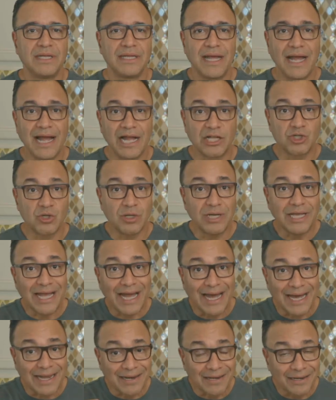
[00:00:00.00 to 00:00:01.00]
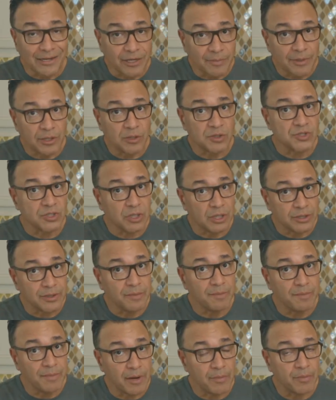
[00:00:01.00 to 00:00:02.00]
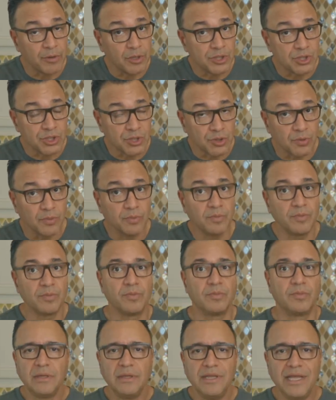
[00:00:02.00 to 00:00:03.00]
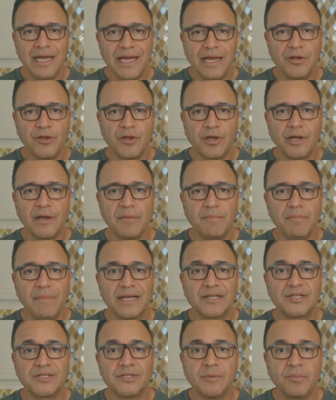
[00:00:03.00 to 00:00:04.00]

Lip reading: Actually add a little bit of salt and pepper too. Then you're gonna mix the